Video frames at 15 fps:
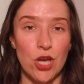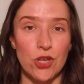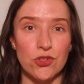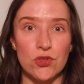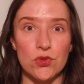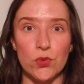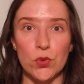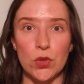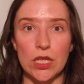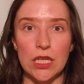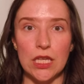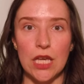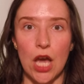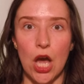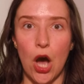truly
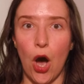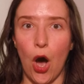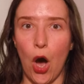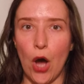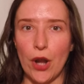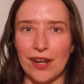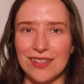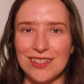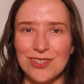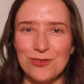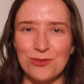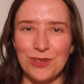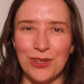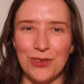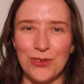honest
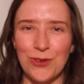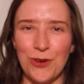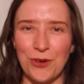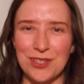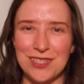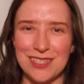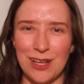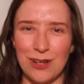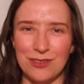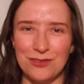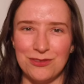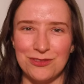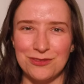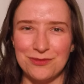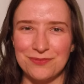with yourself.
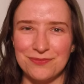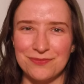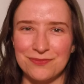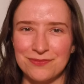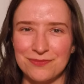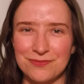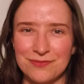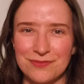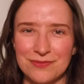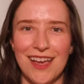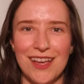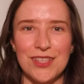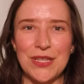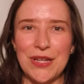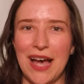
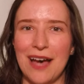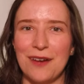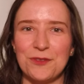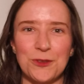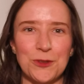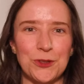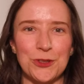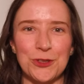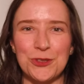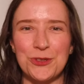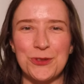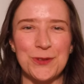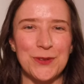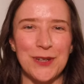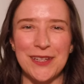So after
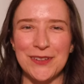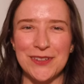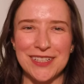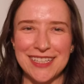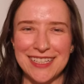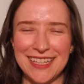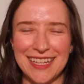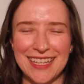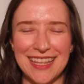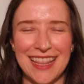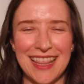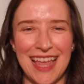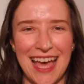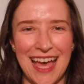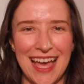triggering
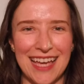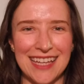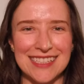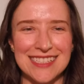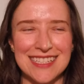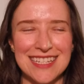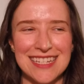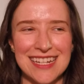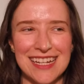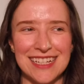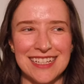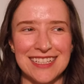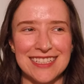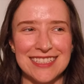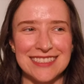that
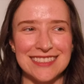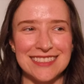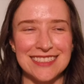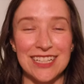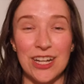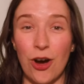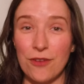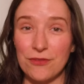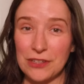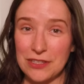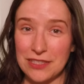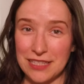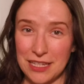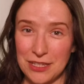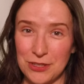uh,
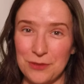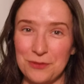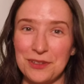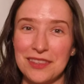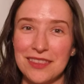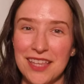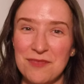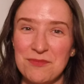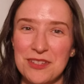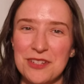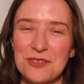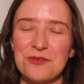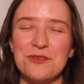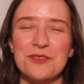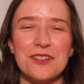conversation with
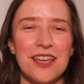Neptune,